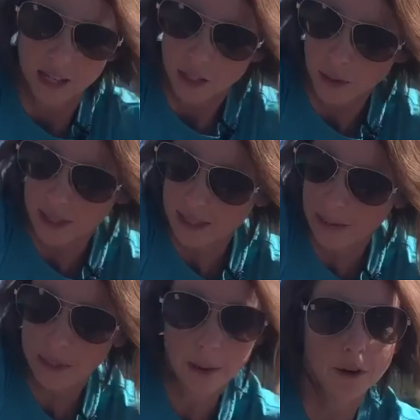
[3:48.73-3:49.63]
So at the
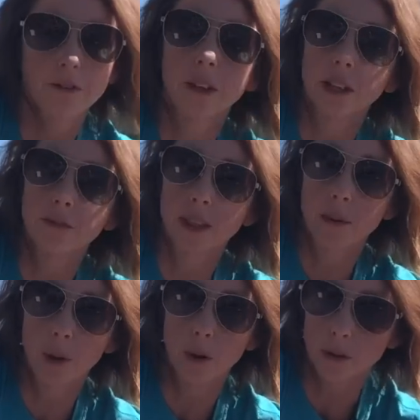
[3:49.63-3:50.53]
same time you're feeling for
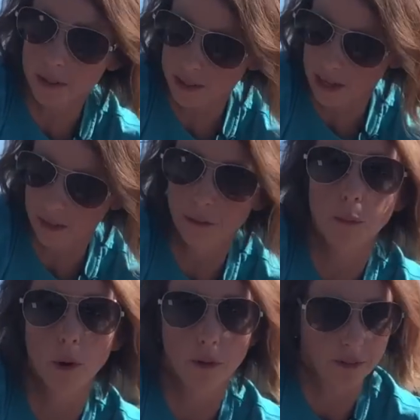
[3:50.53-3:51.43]
that pulse at the
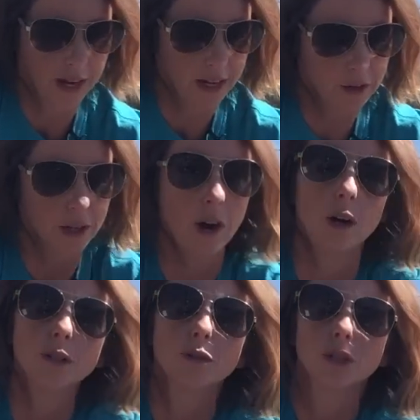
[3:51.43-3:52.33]
femoral vein, you can
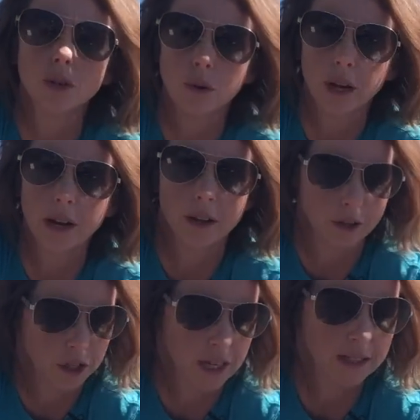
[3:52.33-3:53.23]
also just hold onto their
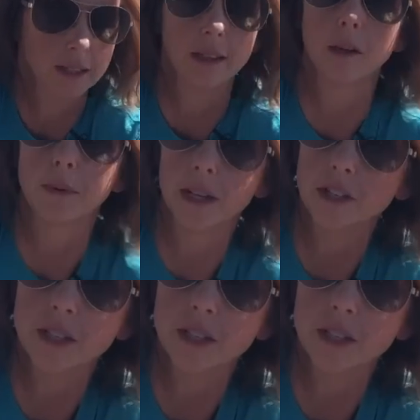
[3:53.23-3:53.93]
chest a little bit.